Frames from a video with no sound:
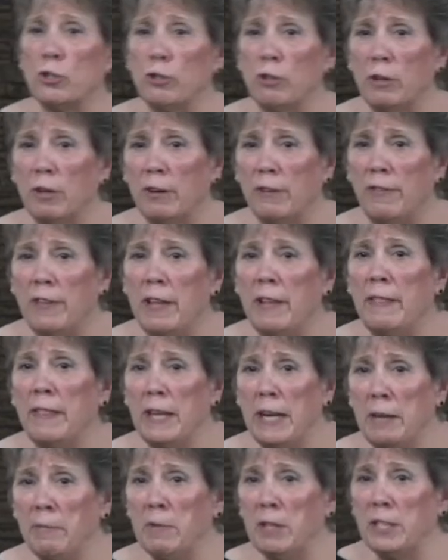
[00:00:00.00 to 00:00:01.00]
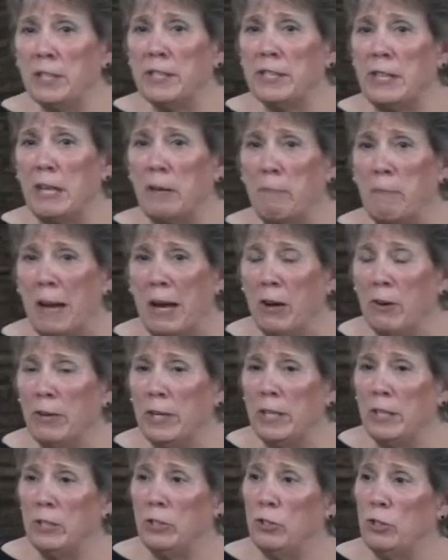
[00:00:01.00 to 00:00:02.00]
sure of, that I'm going to step
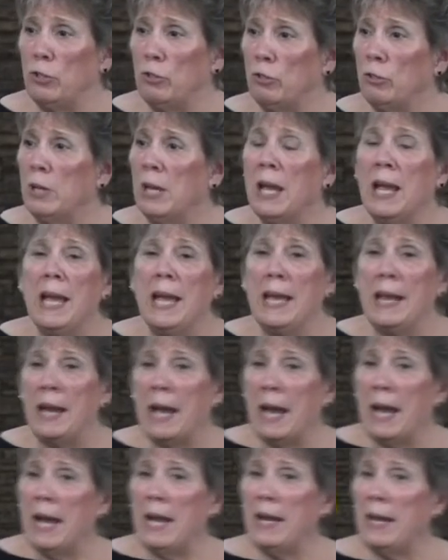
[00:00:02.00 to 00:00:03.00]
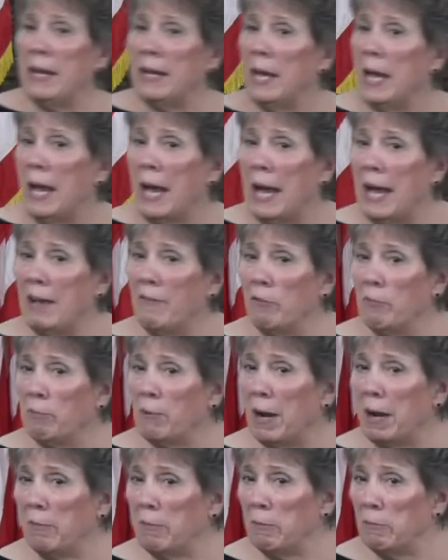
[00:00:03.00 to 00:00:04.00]
out into, and I have a
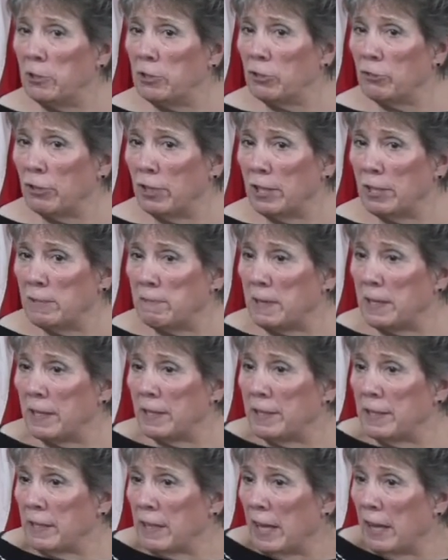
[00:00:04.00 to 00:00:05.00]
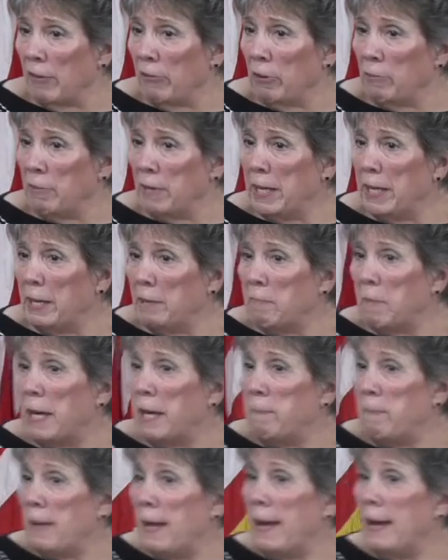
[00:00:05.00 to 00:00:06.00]
problem with trust because everybody in
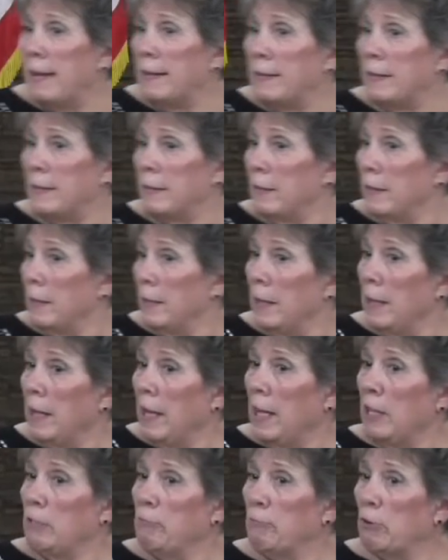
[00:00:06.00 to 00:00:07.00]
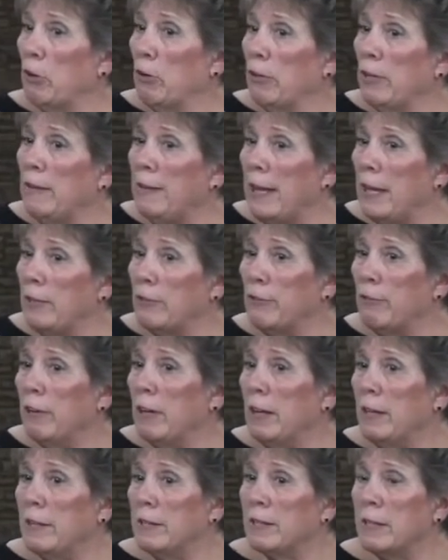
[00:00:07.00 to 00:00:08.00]
my past has broken that
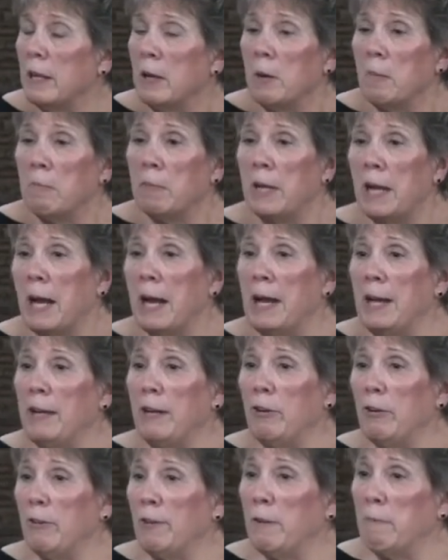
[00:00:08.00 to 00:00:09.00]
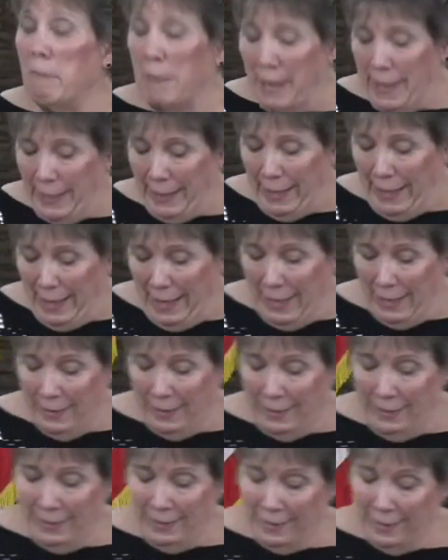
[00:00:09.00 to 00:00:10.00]
trust, but I know that my
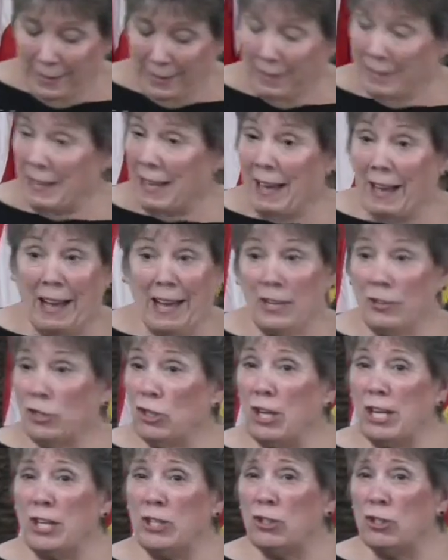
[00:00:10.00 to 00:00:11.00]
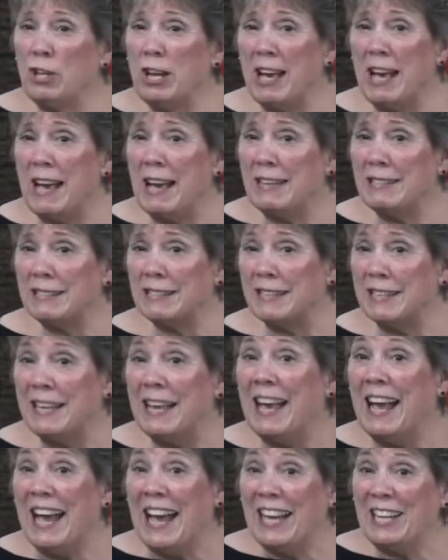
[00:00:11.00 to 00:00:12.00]
God, he said, I change not,
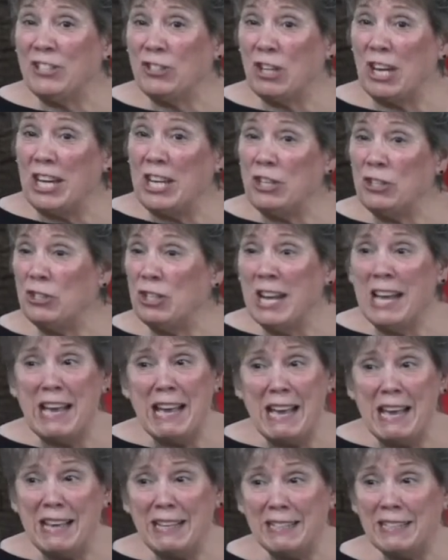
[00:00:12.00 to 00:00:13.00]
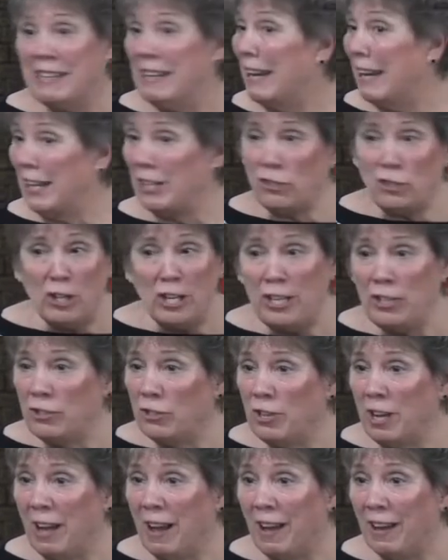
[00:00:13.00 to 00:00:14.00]
I change not, I
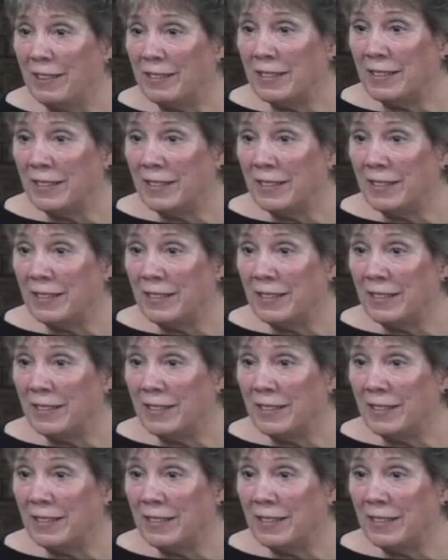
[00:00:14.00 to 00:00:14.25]
change not.